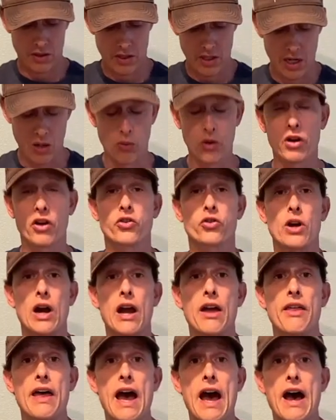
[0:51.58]
Now we're going to
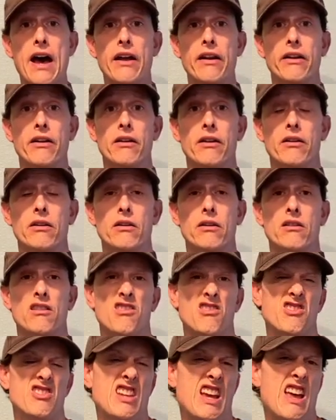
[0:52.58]
try that
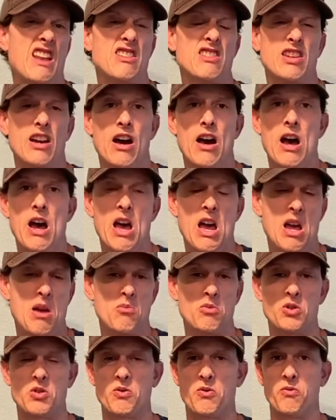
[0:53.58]
10
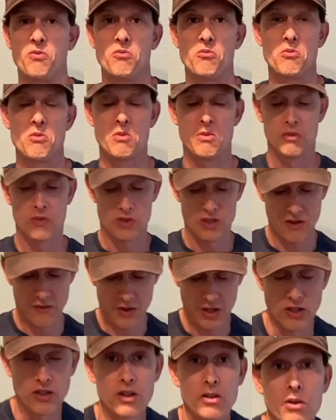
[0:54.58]
times. See if
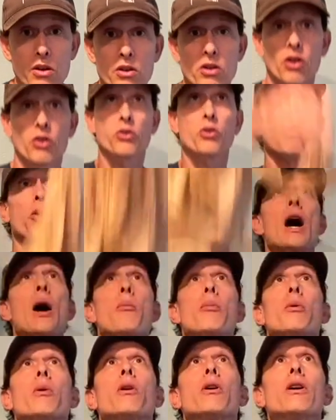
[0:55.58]
you can do it. You're going to throw it
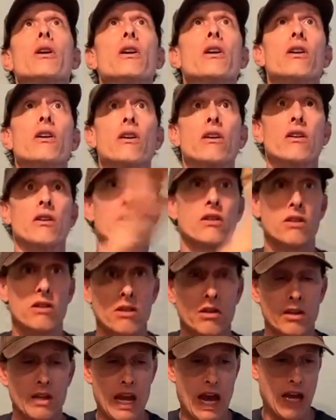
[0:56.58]
up,
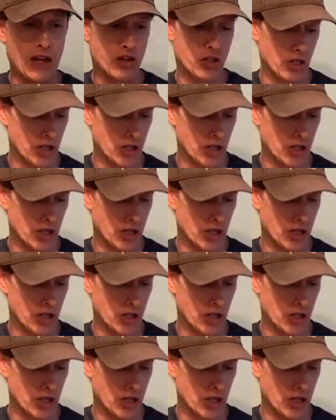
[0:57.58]
catch